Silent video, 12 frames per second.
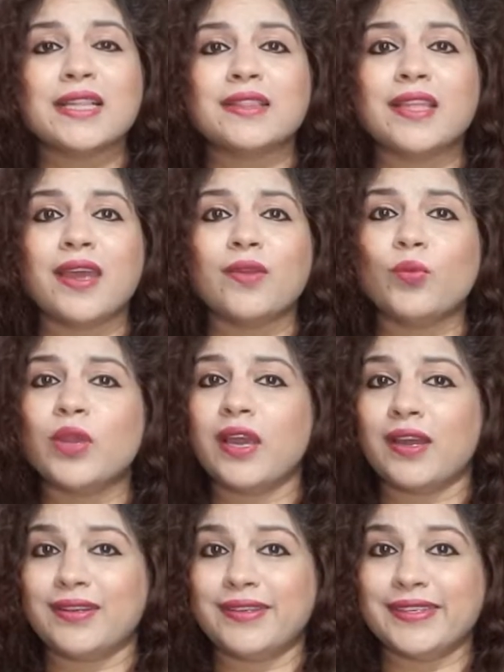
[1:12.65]
Then we
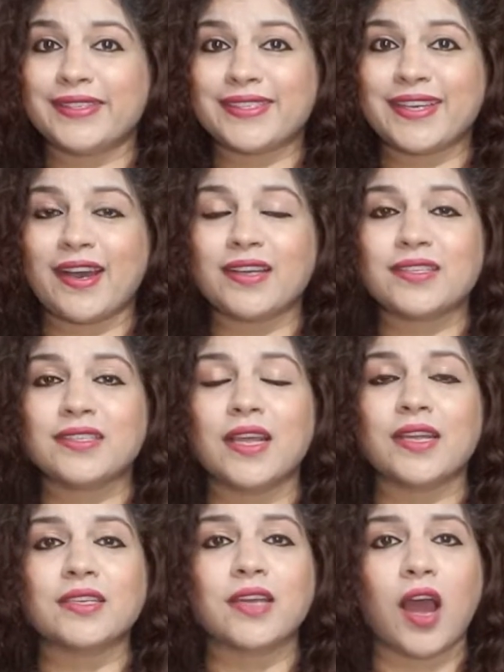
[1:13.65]
had discussed
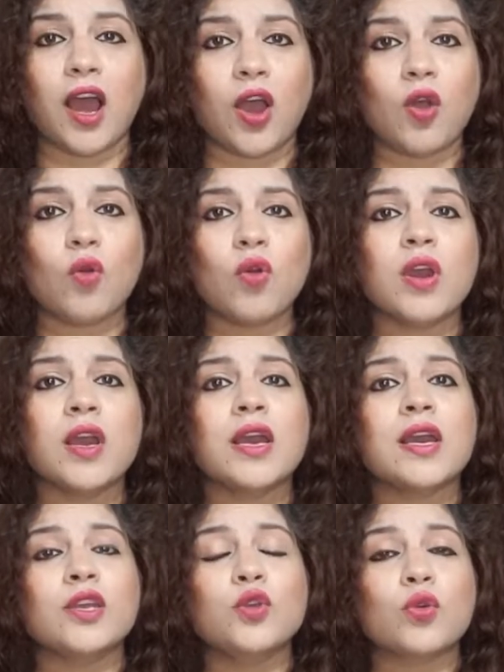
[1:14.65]
that how
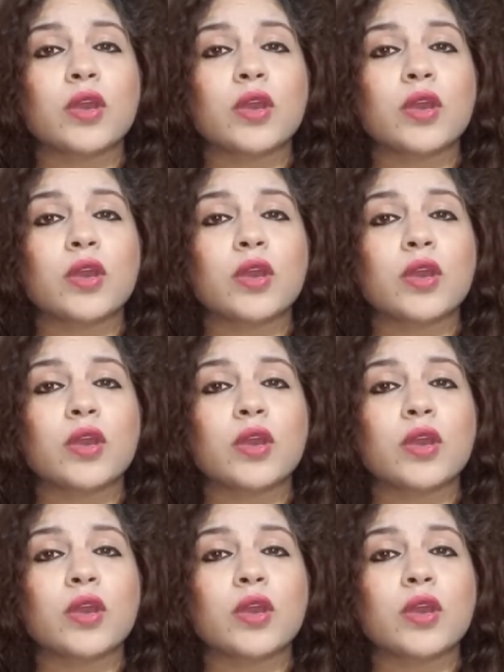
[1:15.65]
you